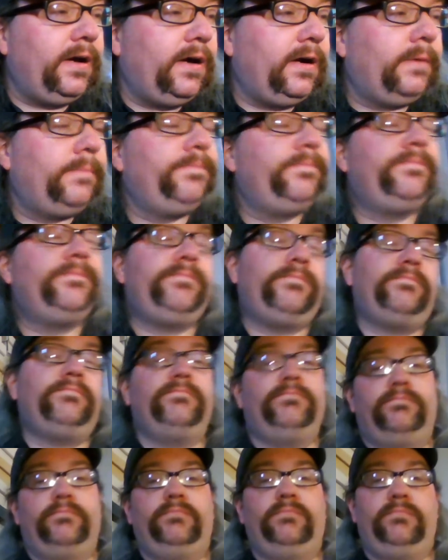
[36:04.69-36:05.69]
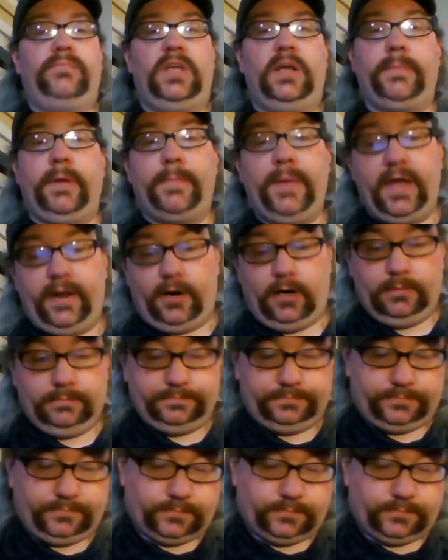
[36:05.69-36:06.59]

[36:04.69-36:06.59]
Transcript: uh, in my banner.